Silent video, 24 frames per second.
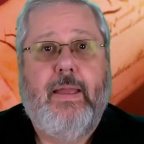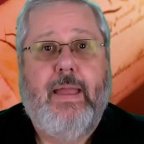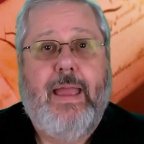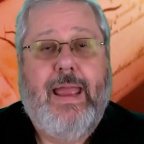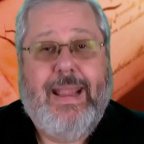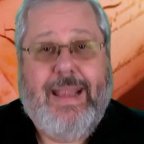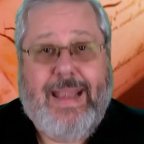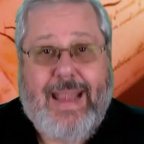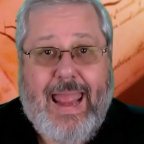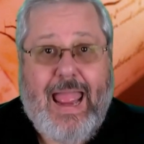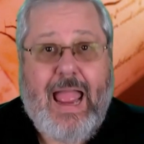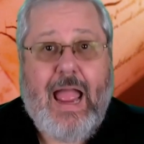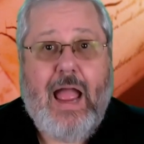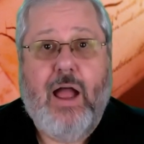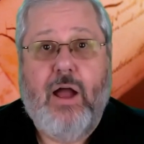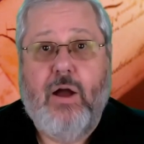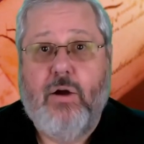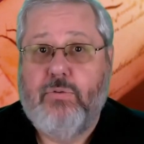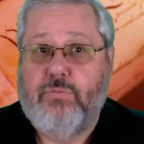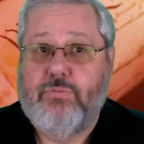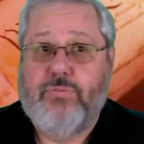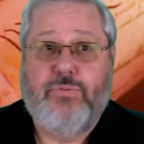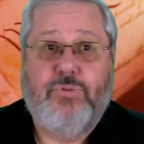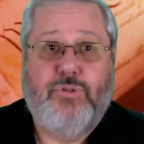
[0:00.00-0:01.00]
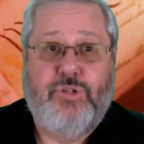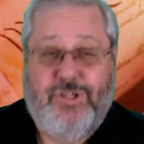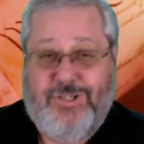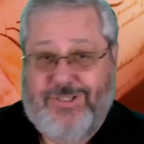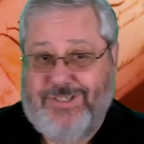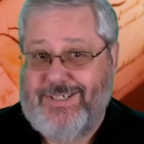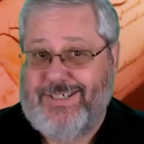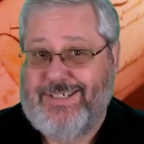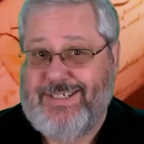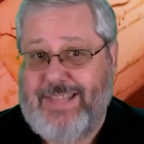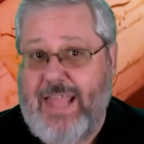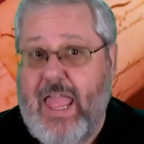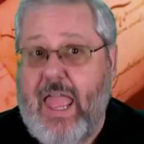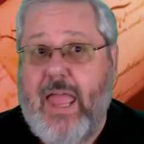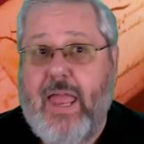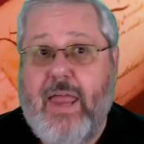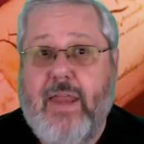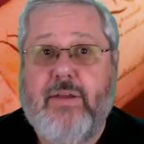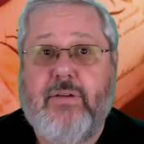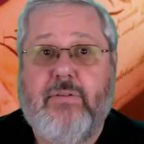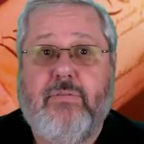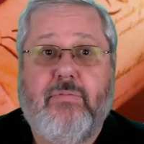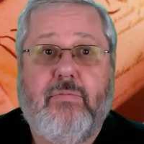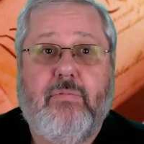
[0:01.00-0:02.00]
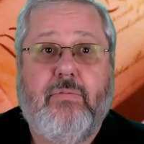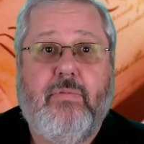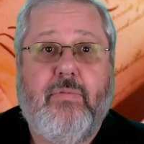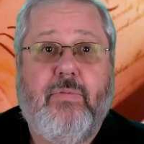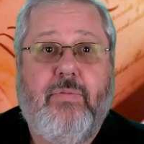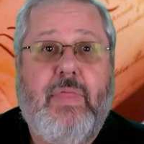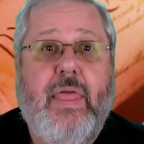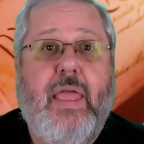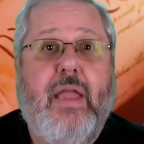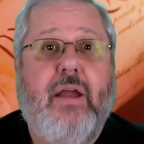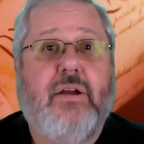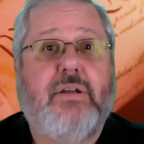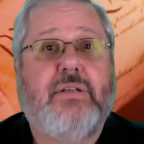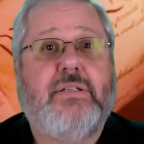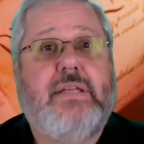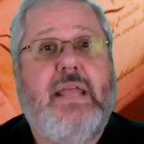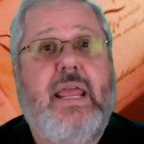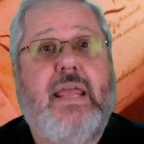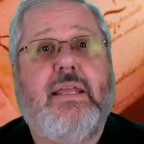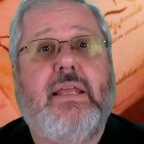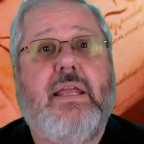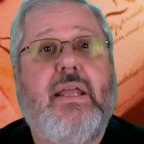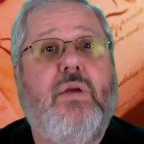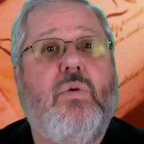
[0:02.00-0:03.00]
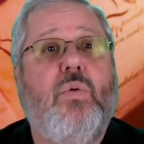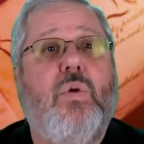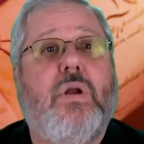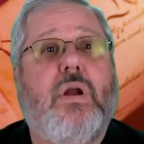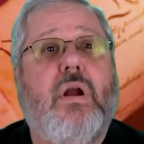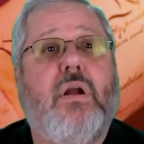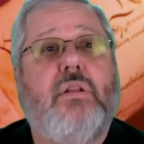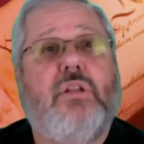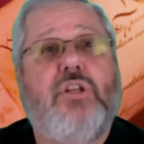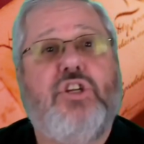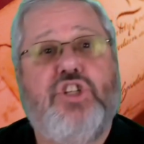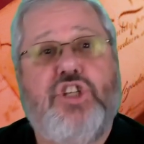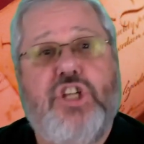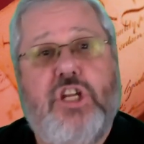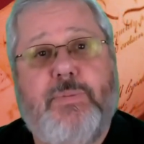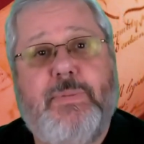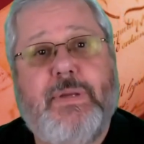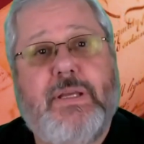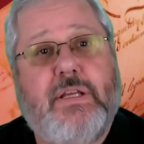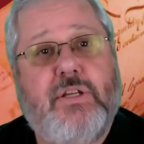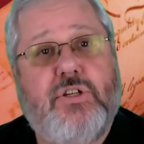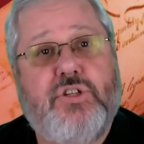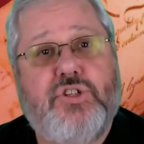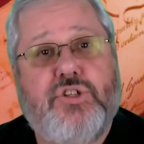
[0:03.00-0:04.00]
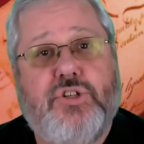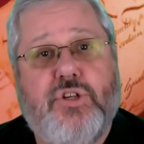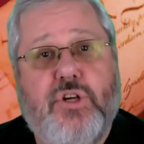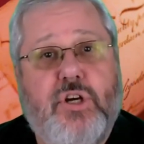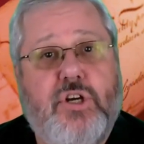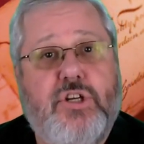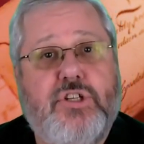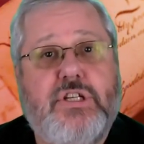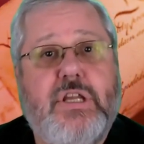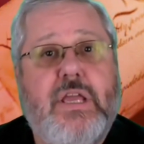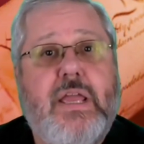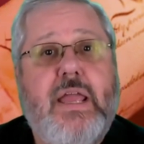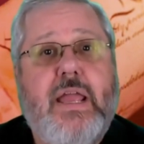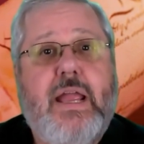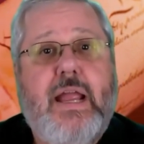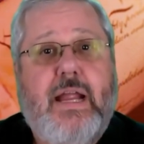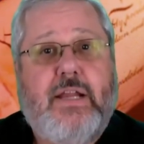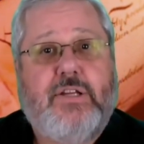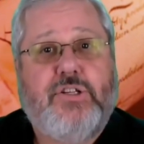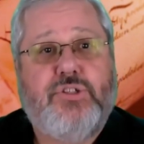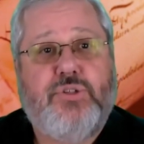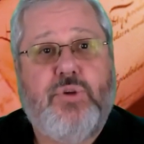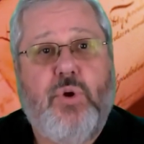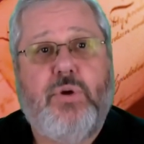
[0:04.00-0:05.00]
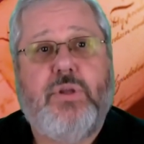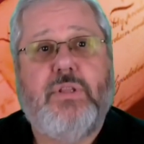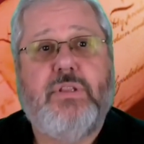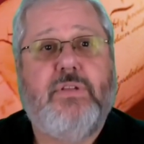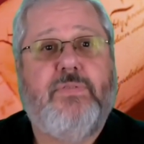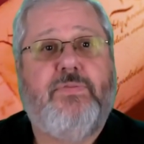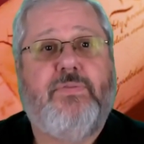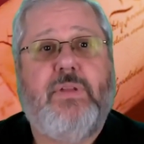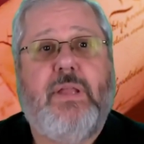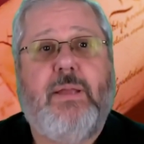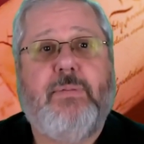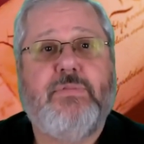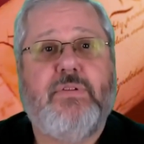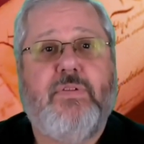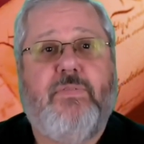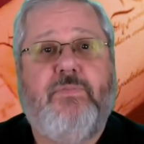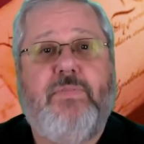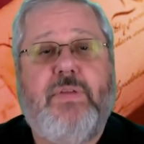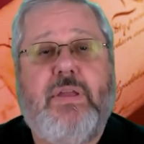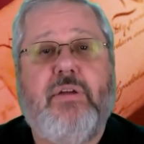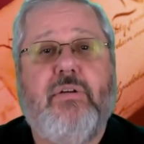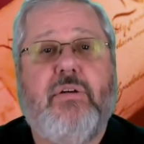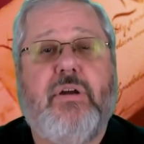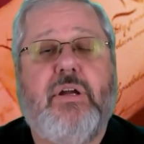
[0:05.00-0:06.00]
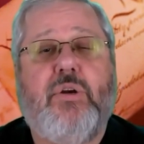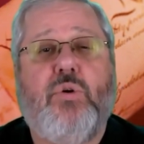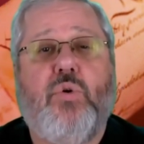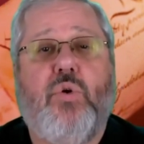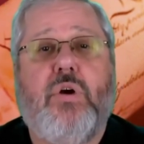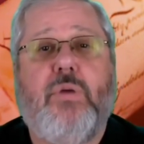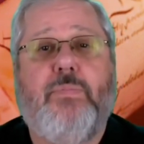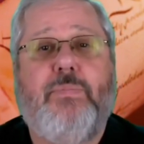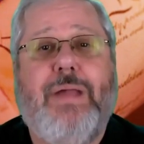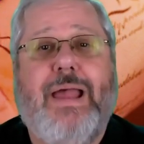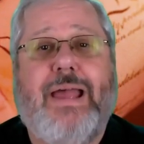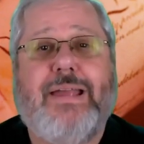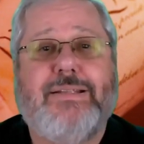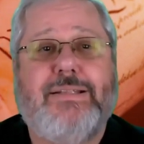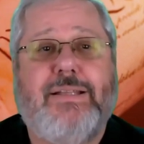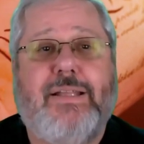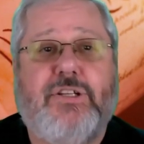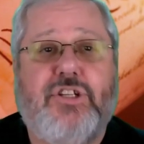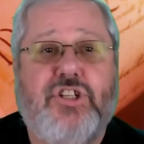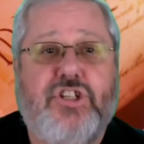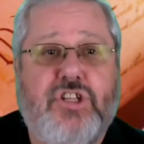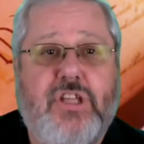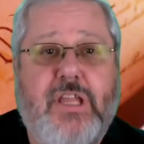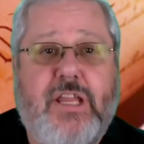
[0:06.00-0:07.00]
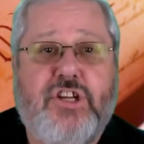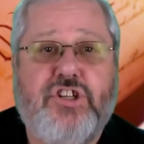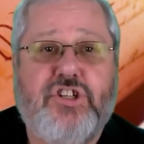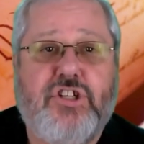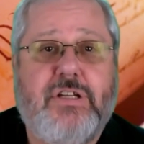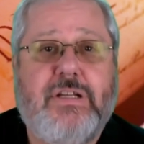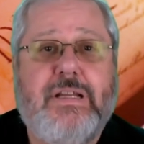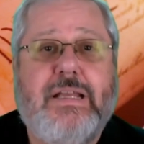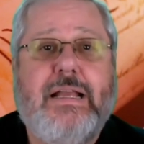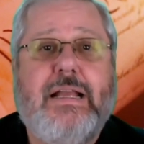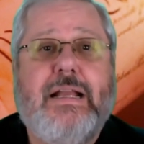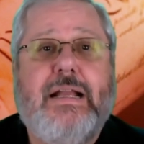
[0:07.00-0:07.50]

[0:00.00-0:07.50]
And now, just as then, they are taking what are legitimate concerns and stoking the flames of fear in order to pass legislation